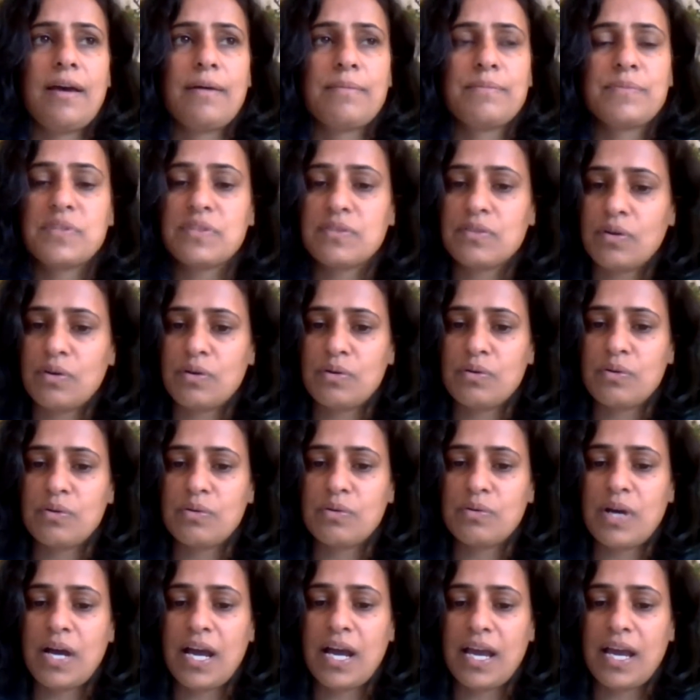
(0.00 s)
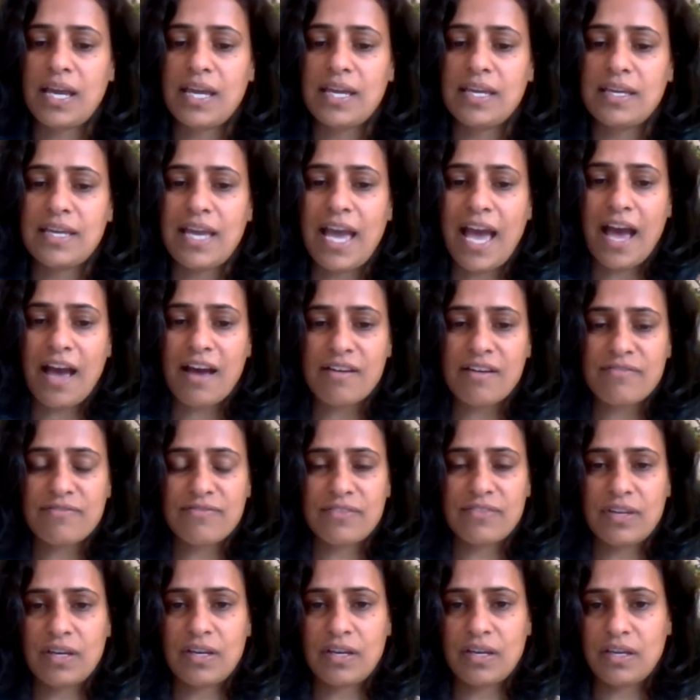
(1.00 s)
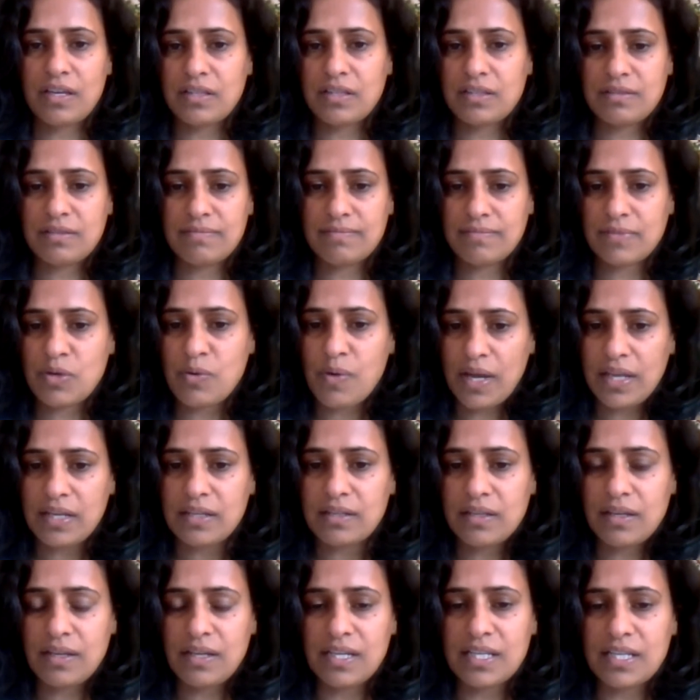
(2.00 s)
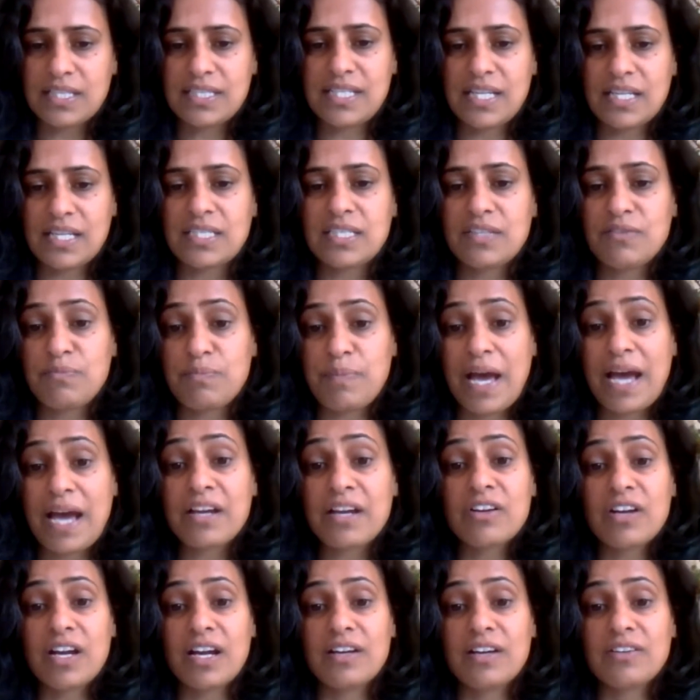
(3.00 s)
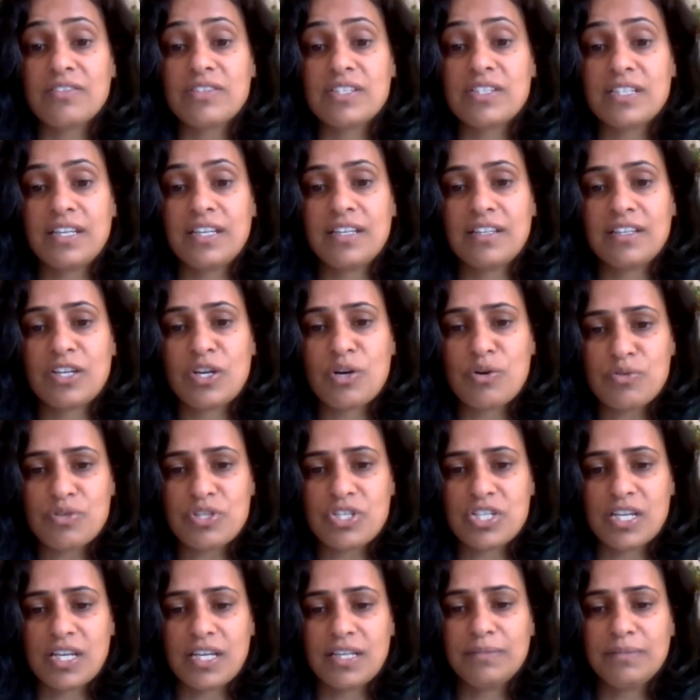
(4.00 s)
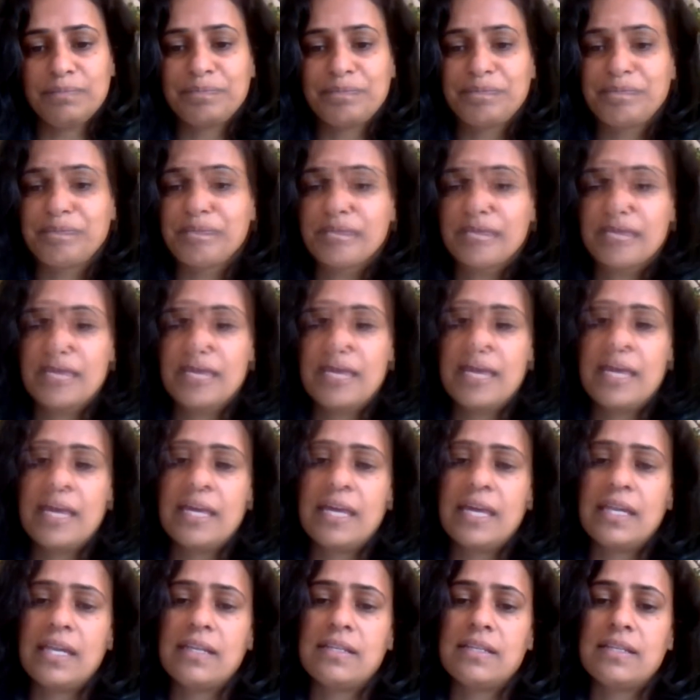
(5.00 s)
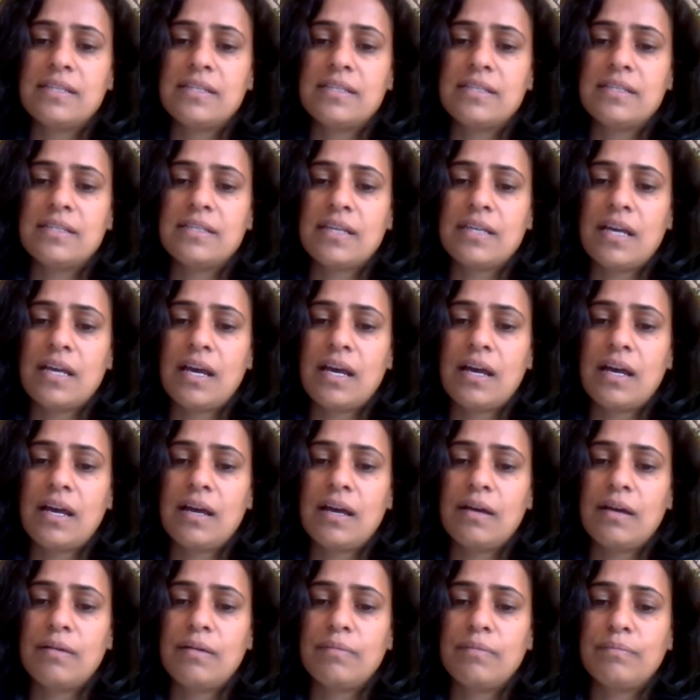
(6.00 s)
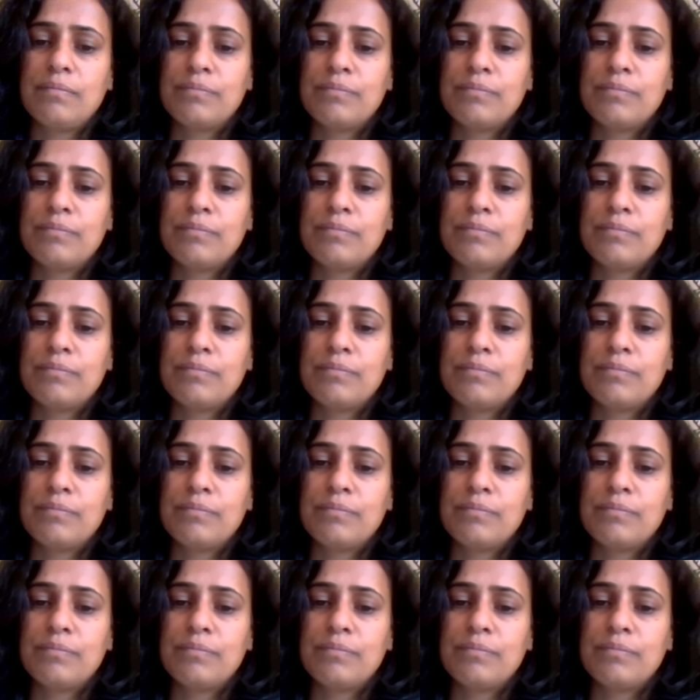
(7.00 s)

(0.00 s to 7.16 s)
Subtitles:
So I have quite an extensive background in coaching. And prior to doing